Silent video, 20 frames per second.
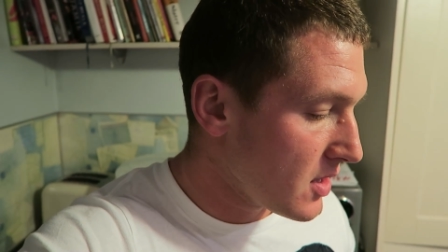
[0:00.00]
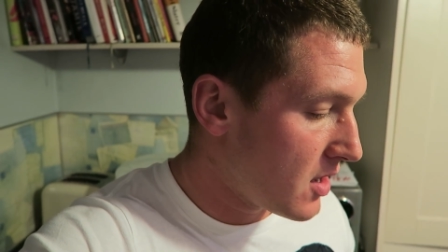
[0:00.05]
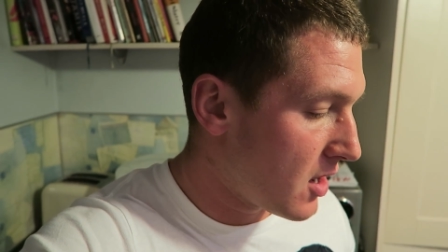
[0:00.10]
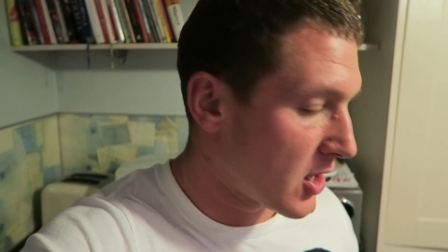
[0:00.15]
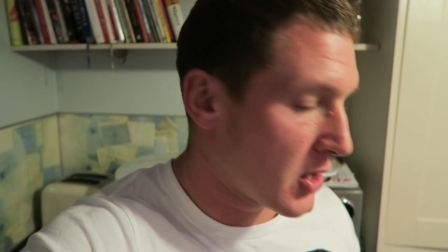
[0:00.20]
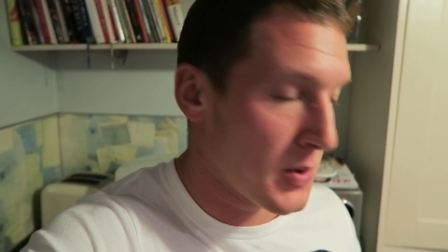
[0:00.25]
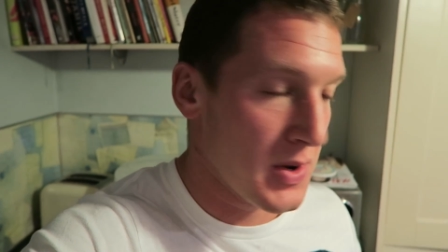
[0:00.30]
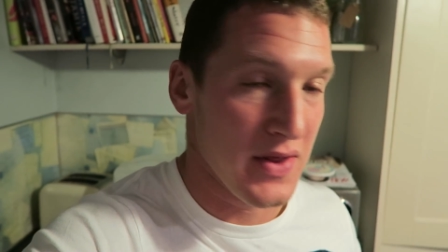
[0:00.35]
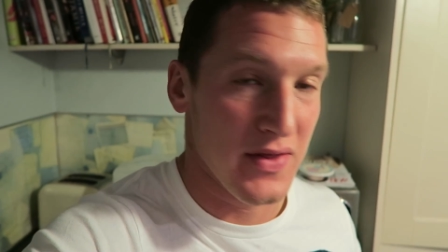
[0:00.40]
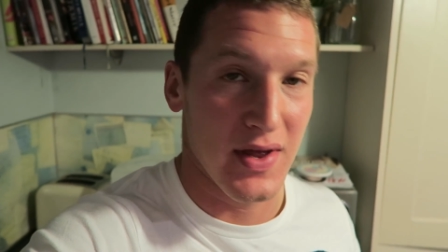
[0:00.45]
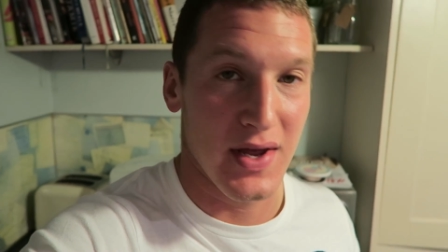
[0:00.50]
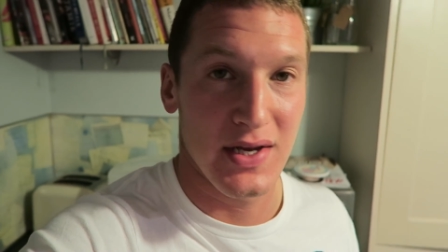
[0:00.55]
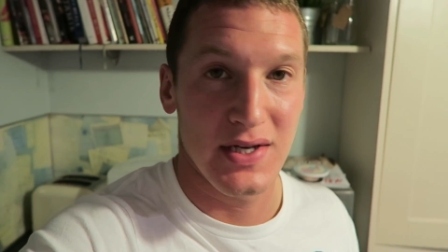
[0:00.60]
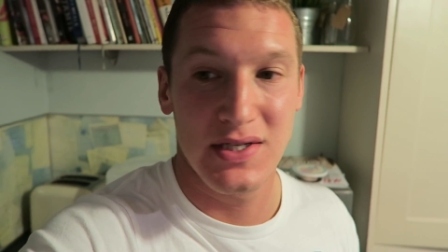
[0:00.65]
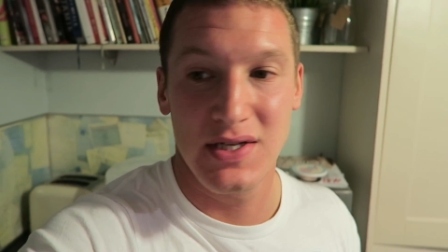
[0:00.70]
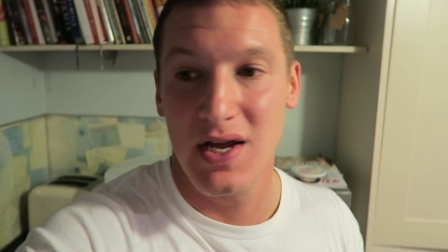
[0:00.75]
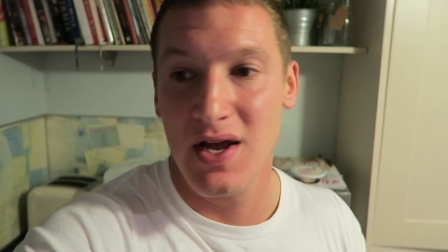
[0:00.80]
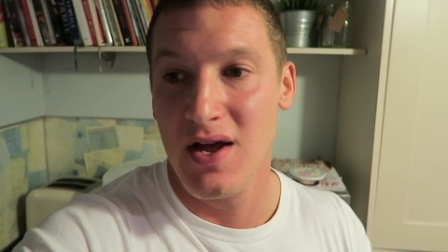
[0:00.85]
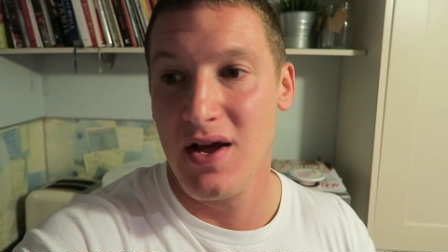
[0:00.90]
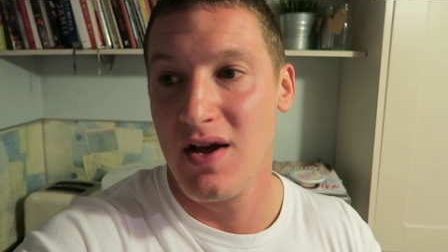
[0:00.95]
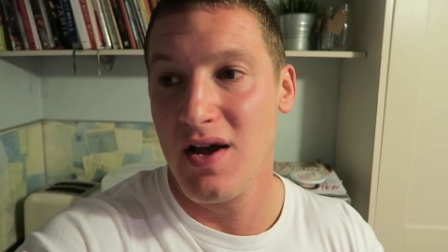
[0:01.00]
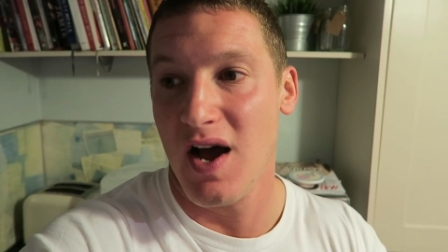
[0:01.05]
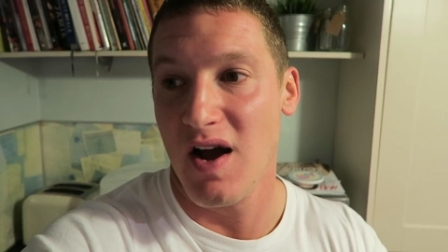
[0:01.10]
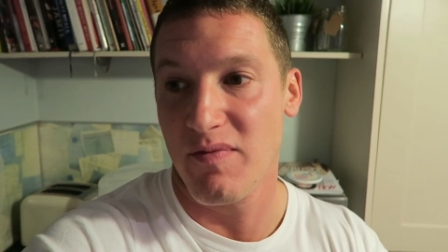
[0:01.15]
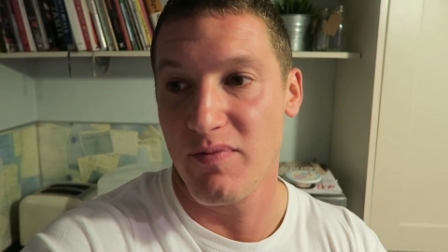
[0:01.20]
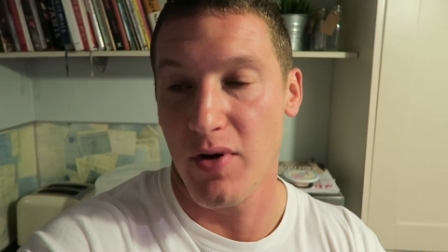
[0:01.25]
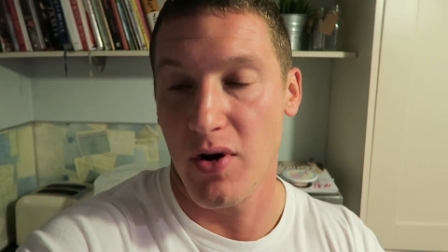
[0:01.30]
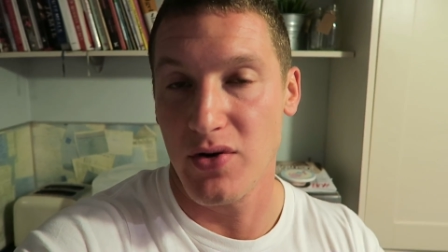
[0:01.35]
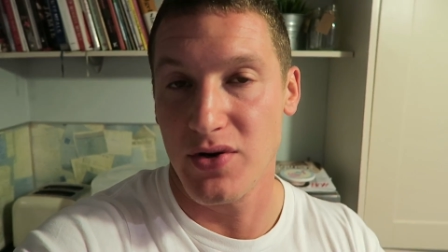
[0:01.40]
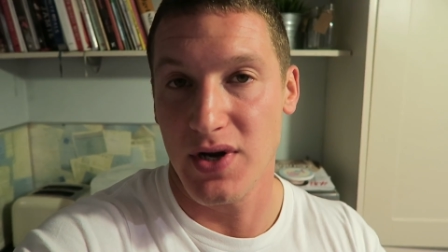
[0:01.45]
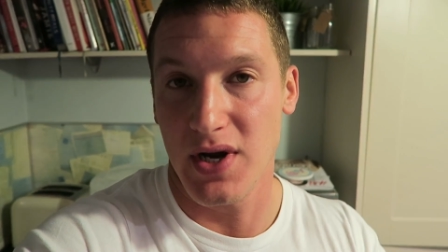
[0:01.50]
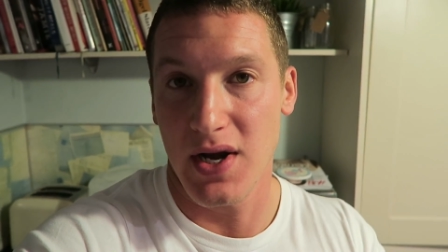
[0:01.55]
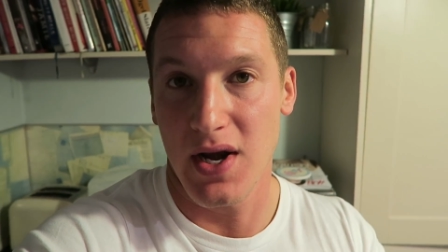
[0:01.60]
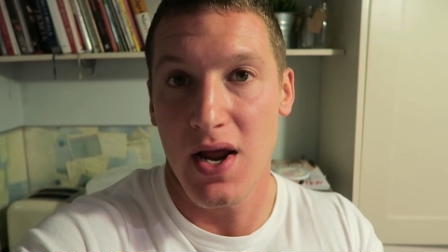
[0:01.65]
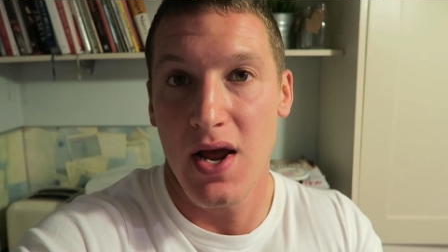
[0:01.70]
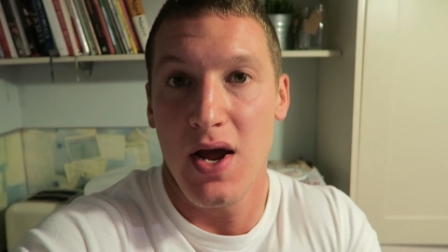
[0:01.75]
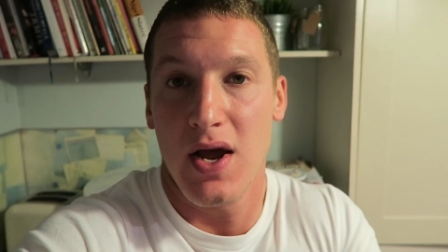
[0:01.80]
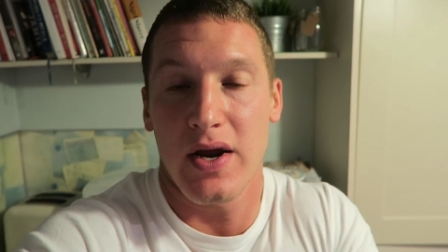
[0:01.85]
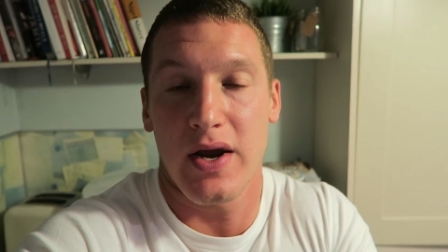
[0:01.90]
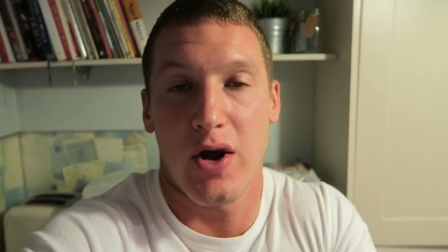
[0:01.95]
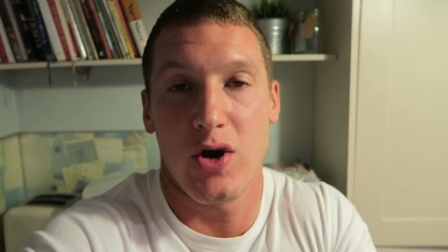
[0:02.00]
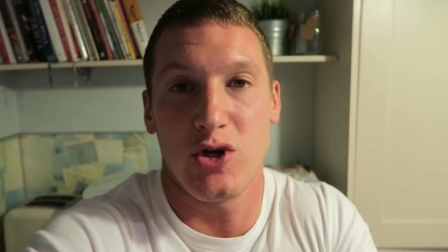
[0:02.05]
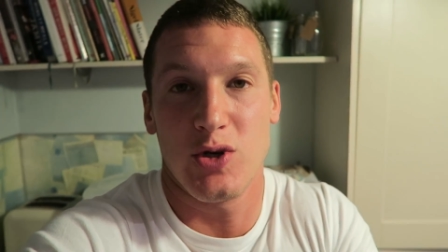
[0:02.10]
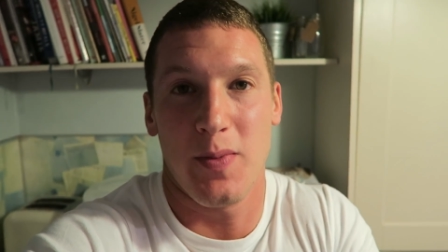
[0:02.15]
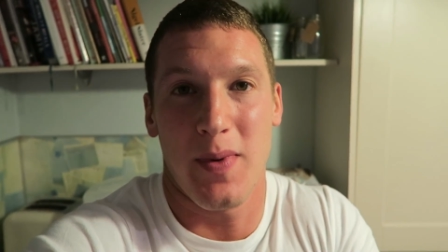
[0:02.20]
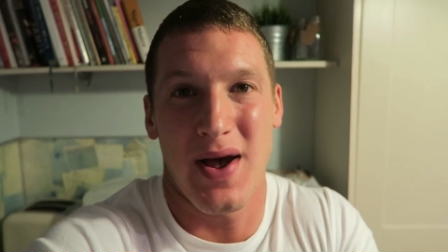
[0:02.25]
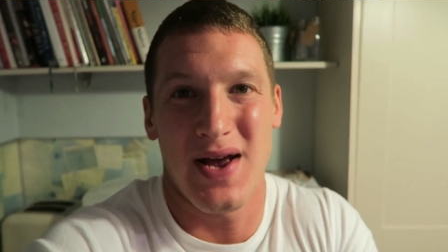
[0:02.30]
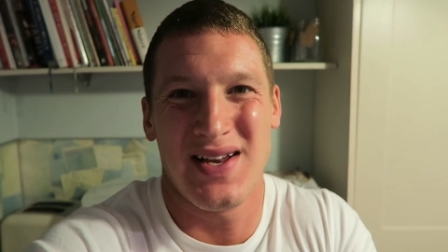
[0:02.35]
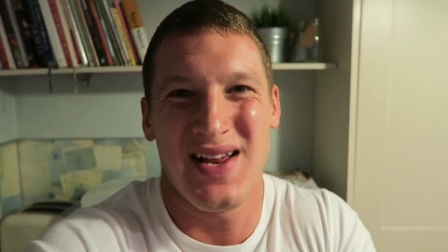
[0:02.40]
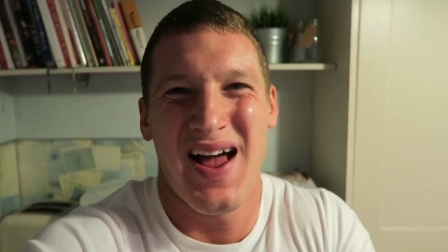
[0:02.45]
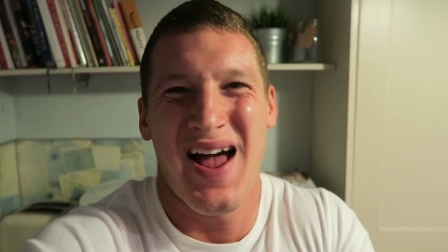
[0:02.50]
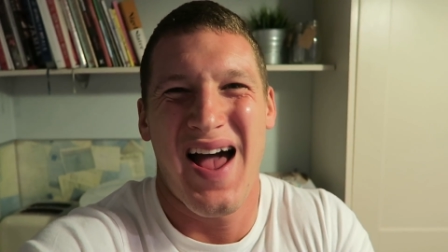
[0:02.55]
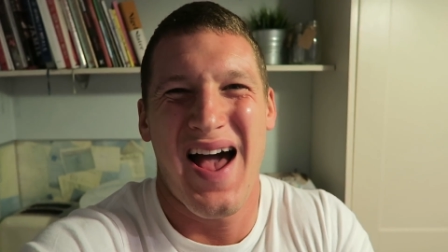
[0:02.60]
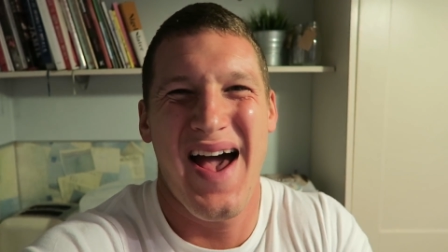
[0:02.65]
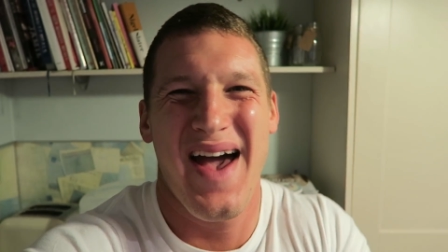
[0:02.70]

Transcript: I'm gonna eat this, have protein, go to bed.